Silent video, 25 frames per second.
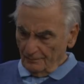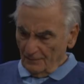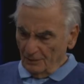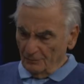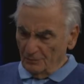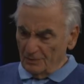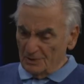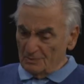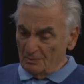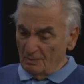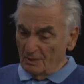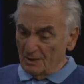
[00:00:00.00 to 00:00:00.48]

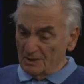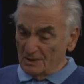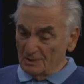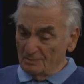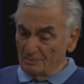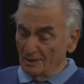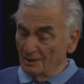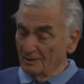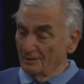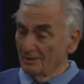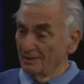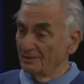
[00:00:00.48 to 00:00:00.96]

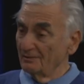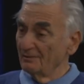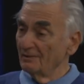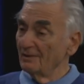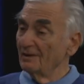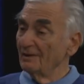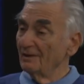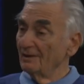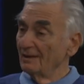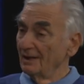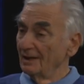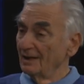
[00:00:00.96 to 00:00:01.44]
responsibility
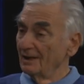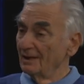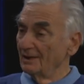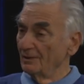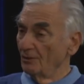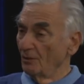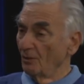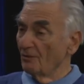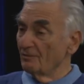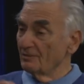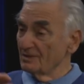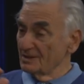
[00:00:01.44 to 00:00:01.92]

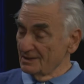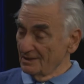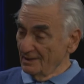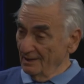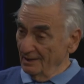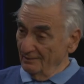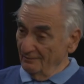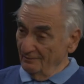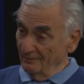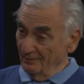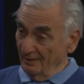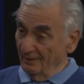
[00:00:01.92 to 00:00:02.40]
and
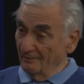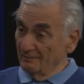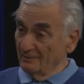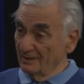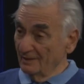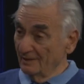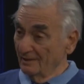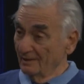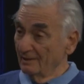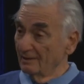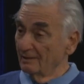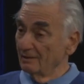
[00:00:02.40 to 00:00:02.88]
oversight for
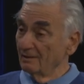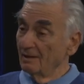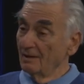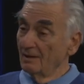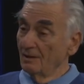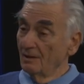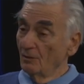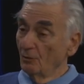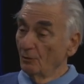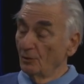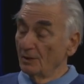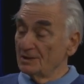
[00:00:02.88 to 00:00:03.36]
everything,
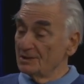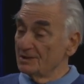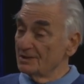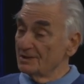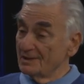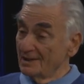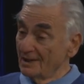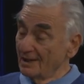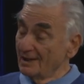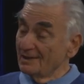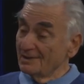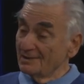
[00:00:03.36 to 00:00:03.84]
which
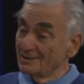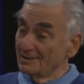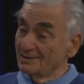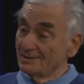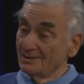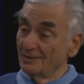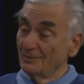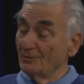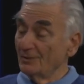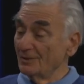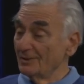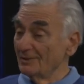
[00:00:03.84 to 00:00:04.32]

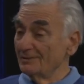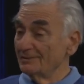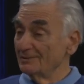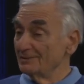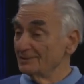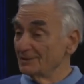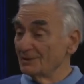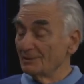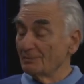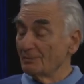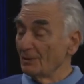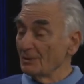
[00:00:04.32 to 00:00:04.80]
says that we're
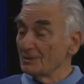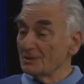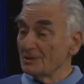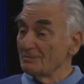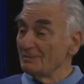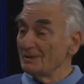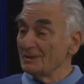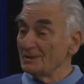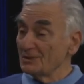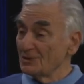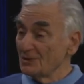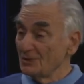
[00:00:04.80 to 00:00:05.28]
supposed
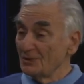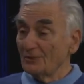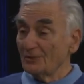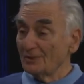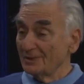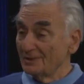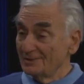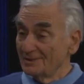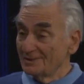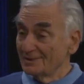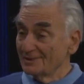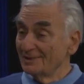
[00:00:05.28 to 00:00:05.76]
to be
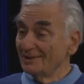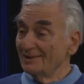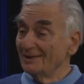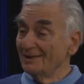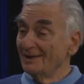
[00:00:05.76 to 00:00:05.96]
stewards.